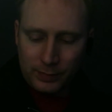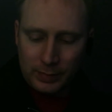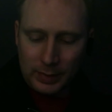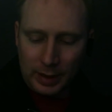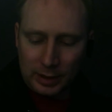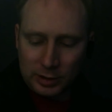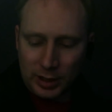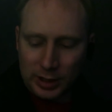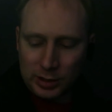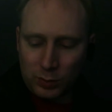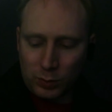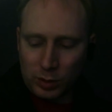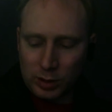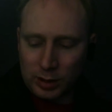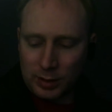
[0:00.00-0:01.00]
I tried to
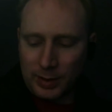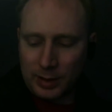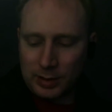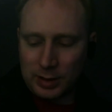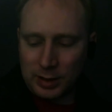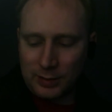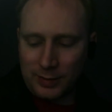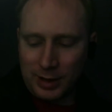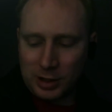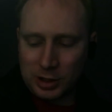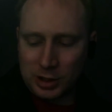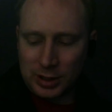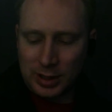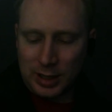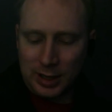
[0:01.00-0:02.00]
warn her about the invasion,
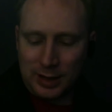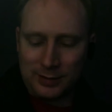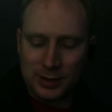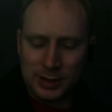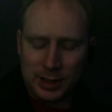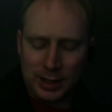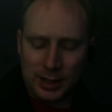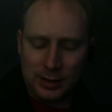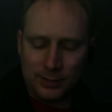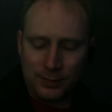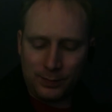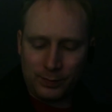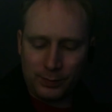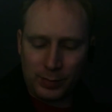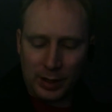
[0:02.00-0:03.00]
Ava said,
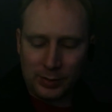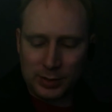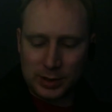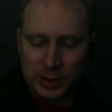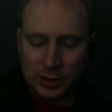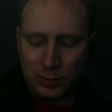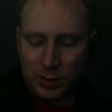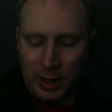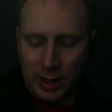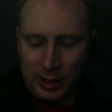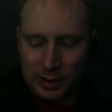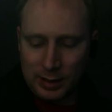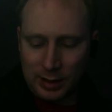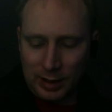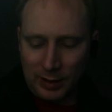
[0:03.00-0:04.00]
but I was too late.
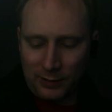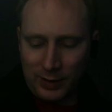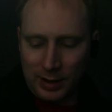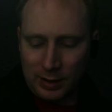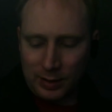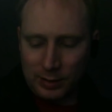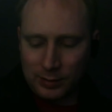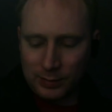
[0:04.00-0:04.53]
I failed.